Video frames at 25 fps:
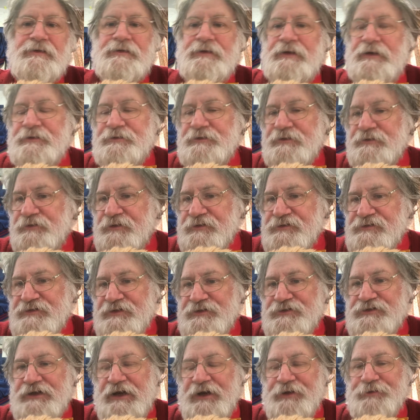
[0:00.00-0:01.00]
and across the
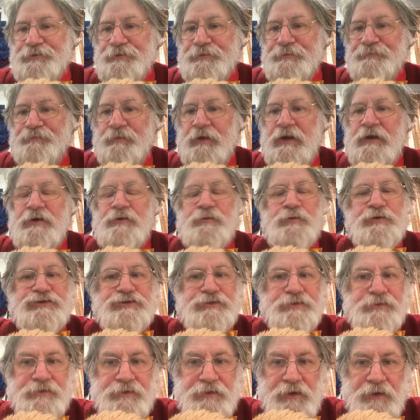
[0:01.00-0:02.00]
Channel. We
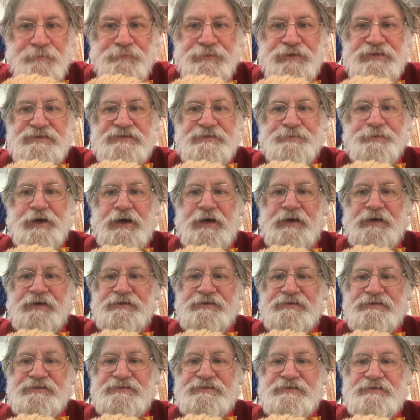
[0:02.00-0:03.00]
should not be
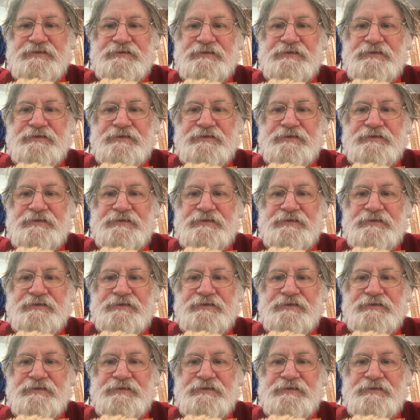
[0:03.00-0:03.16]
surprised